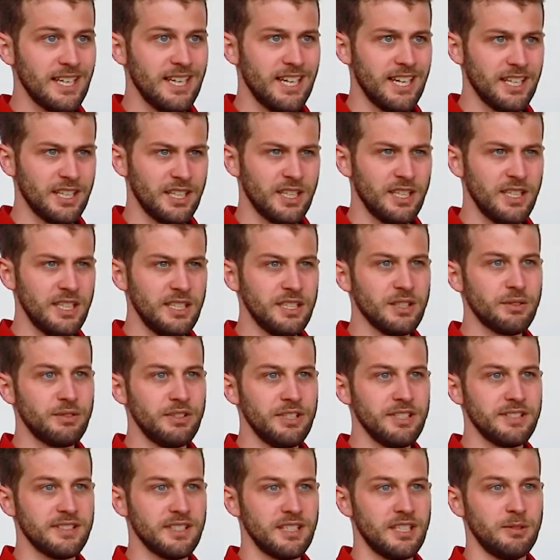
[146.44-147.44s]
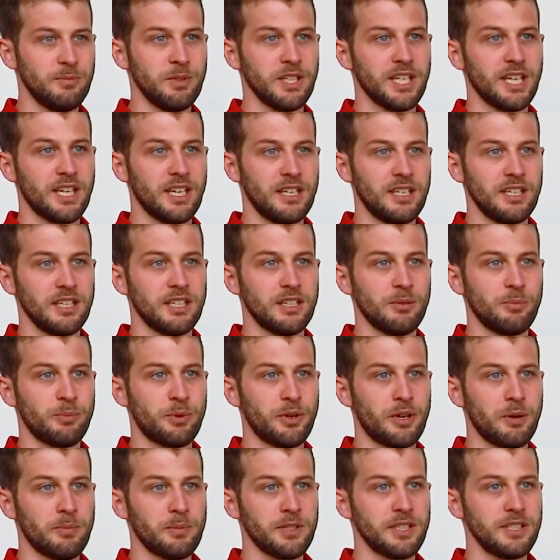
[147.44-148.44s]
an increase in mechanical
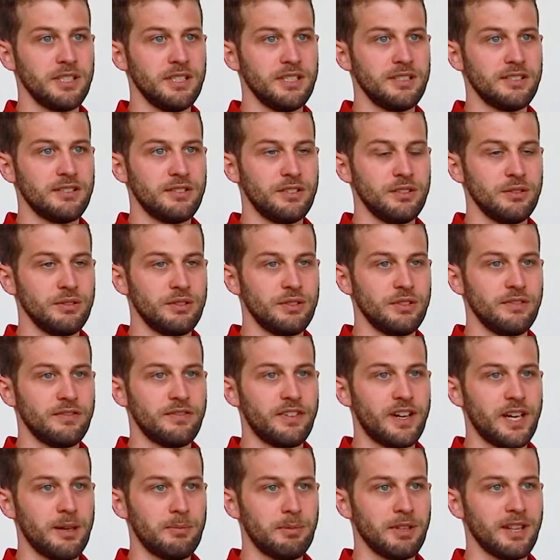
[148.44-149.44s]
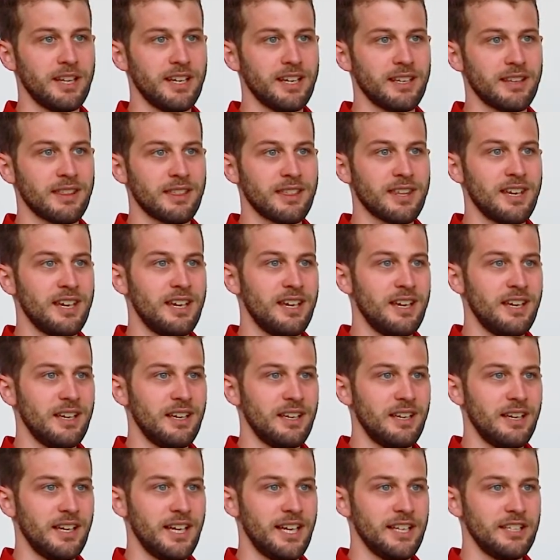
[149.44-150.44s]
properties due to fiber length
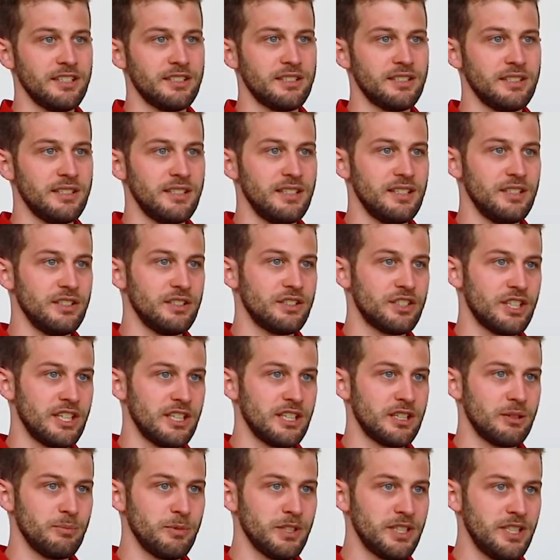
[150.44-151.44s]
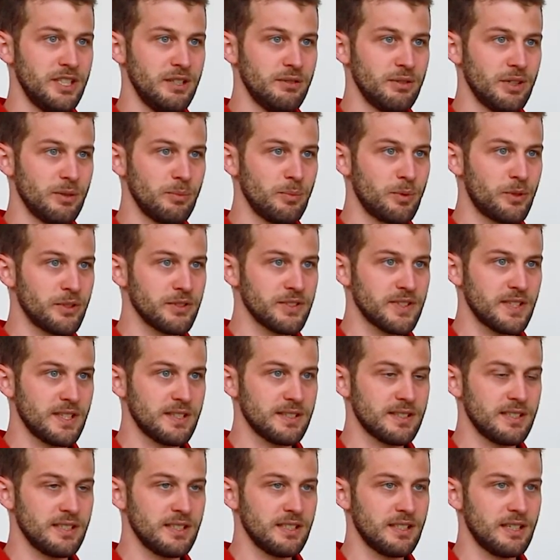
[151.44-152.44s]
and gentle material
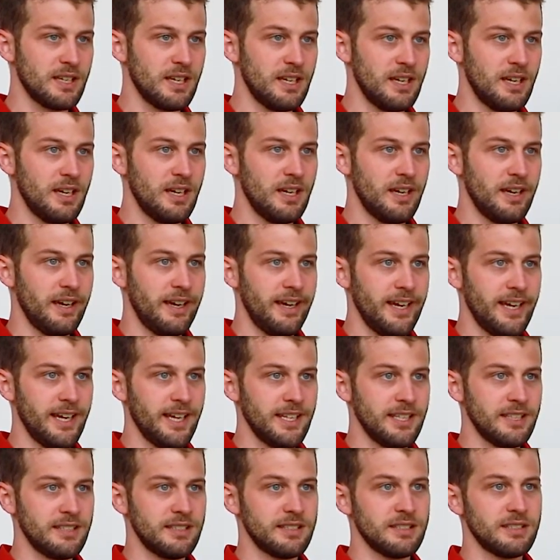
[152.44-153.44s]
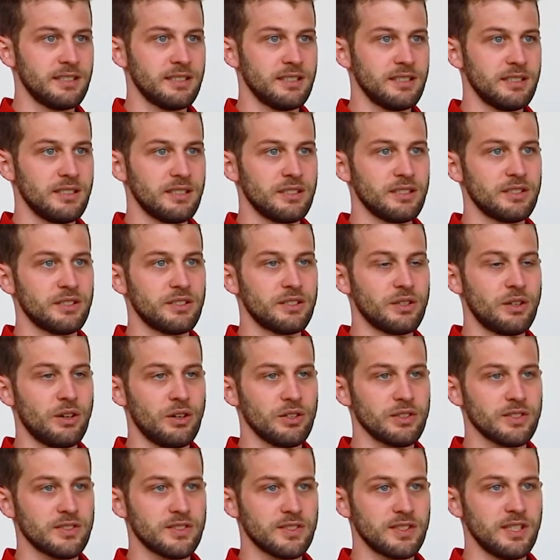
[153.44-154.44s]
processing, and
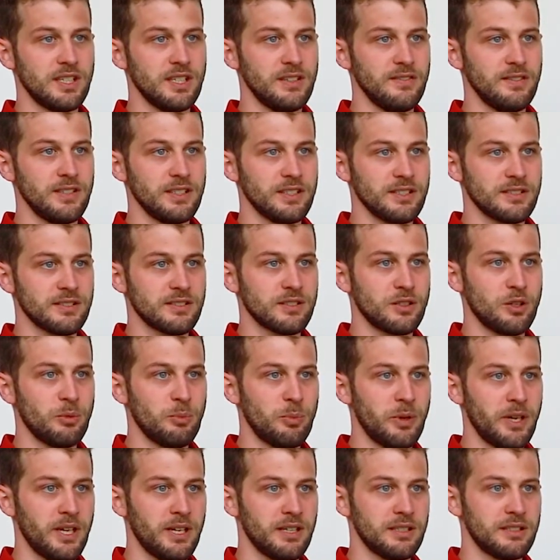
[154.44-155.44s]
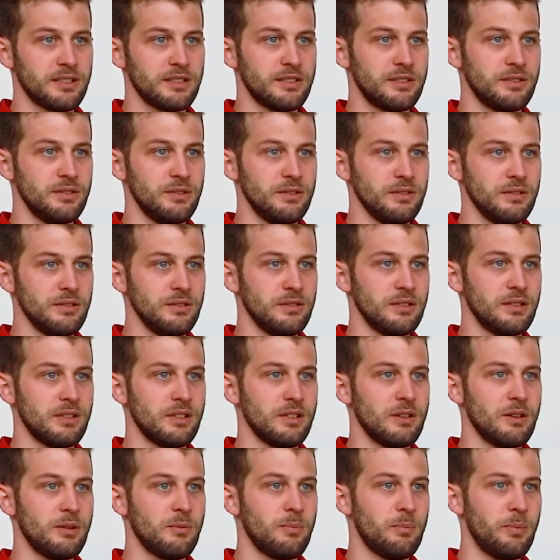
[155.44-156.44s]
cost savings compared to
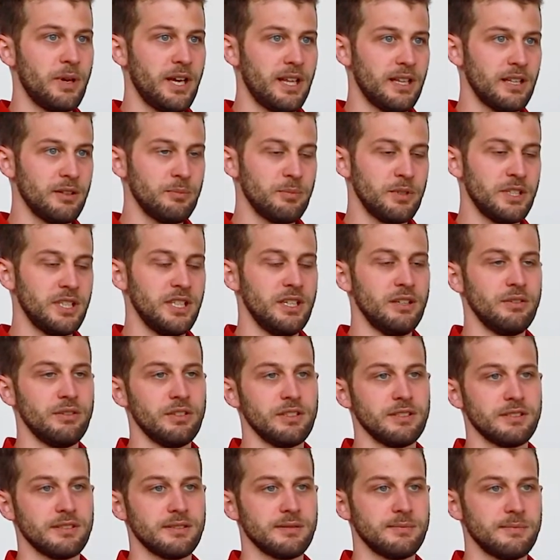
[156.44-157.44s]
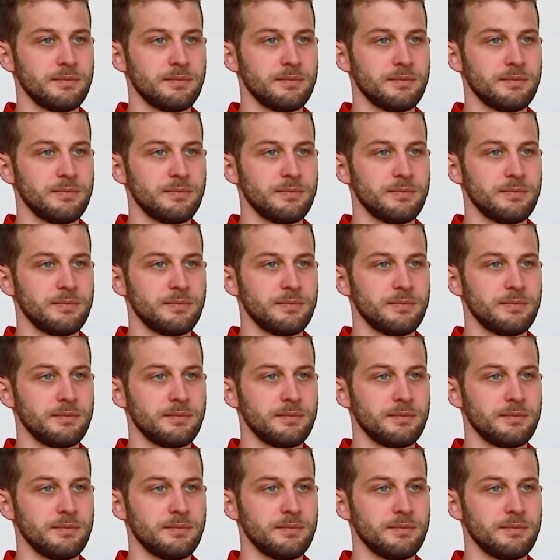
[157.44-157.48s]
pellet materials.